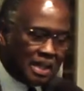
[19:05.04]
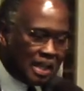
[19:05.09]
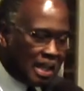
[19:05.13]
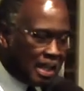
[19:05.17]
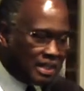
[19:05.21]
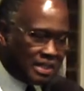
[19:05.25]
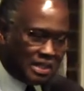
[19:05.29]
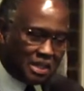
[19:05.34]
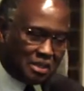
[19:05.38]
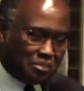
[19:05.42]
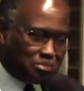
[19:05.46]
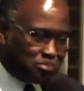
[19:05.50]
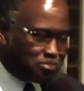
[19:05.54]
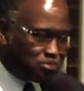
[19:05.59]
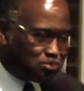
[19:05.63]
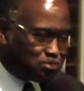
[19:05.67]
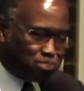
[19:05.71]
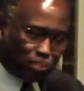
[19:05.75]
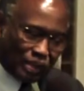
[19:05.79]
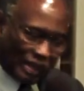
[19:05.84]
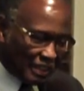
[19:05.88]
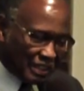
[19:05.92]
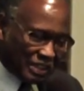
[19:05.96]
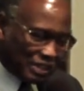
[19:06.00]
and He'll
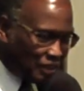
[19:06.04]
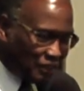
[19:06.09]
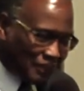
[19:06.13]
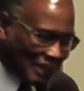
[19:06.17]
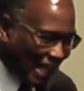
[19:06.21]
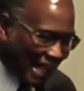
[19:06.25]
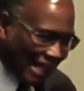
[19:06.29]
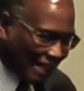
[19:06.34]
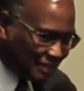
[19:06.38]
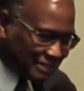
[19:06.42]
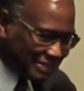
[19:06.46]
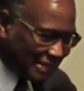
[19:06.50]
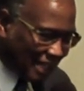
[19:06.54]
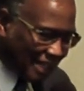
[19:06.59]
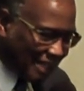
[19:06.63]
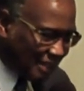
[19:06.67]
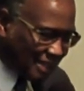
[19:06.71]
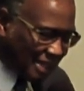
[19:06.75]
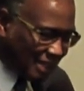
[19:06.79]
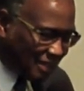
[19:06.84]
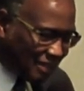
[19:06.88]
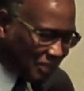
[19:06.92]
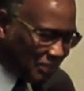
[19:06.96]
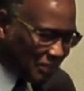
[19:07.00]
bring you out.
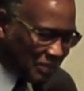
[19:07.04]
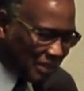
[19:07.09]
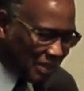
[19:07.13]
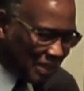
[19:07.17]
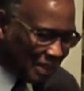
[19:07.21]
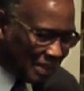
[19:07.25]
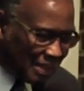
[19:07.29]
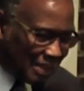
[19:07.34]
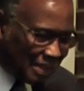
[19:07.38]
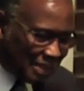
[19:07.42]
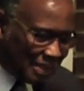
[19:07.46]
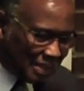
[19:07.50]
Hallelujah.